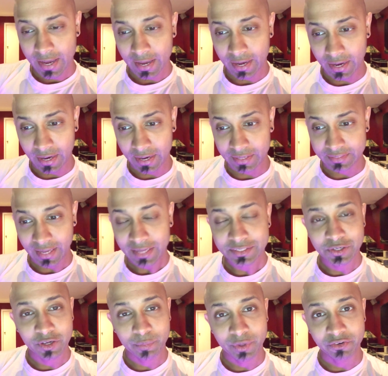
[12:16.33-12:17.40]
that's
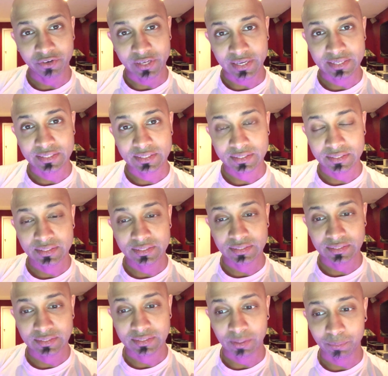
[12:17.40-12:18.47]
going to be released
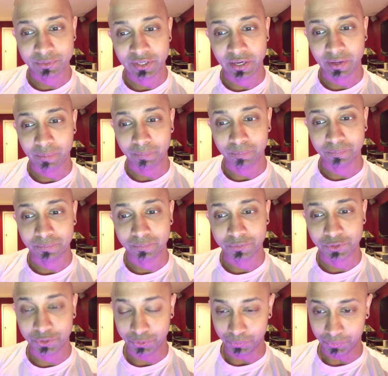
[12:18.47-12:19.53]
sometime
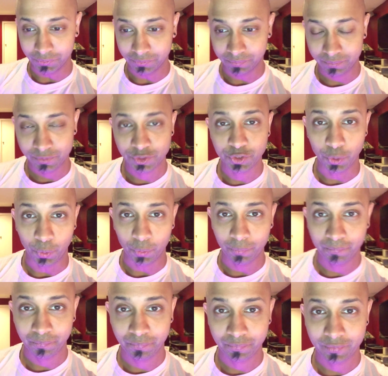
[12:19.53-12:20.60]
soon. So
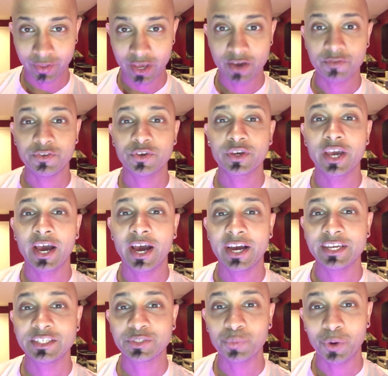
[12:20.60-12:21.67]
if you
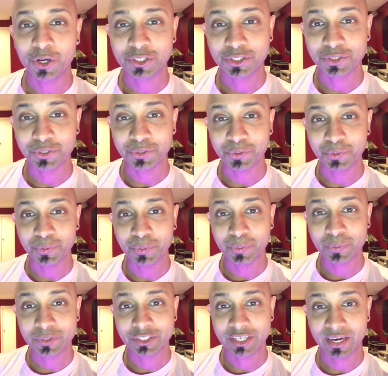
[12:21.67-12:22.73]
guys want
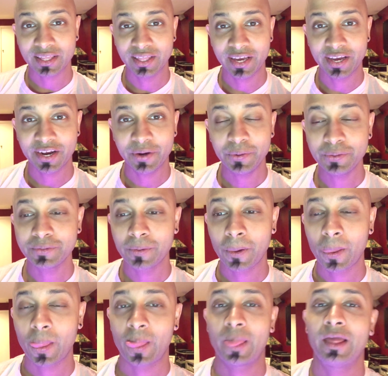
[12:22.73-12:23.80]
to check that out,
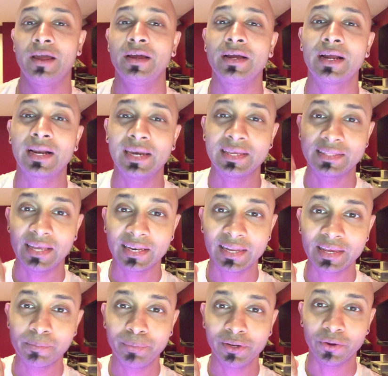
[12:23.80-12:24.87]
click that
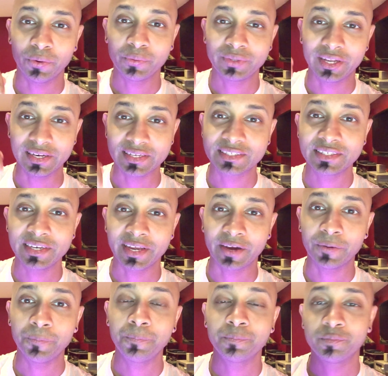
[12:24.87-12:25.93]
link below to listen
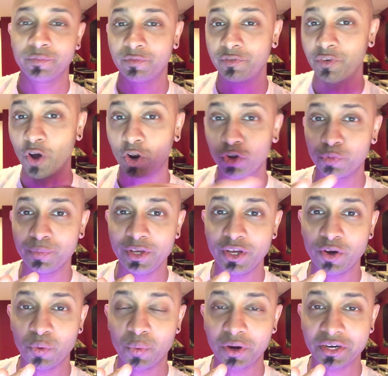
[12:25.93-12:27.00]
now. Follow me
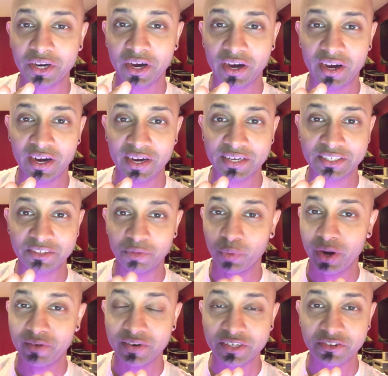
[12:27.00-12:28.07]
on
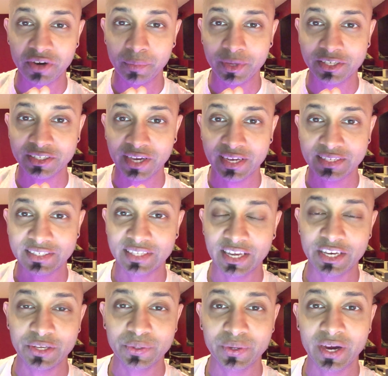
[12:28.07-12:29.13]
whatever streaming sites
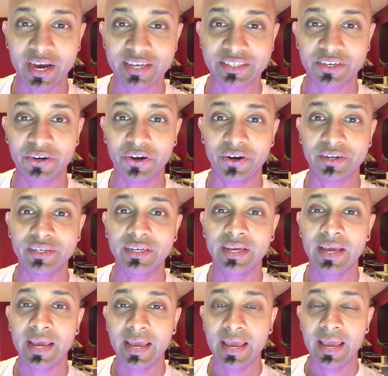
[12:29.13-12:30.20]
that you guys are on,
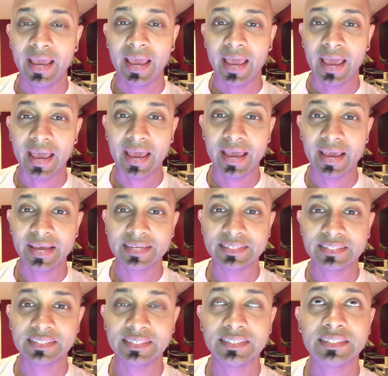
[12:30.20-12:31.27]

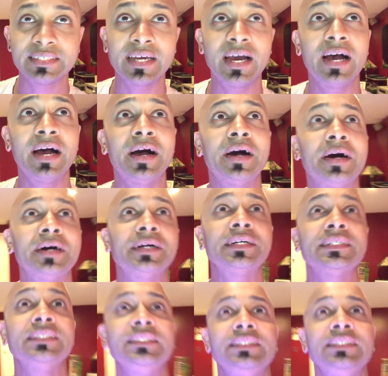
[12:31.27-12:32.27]
and that's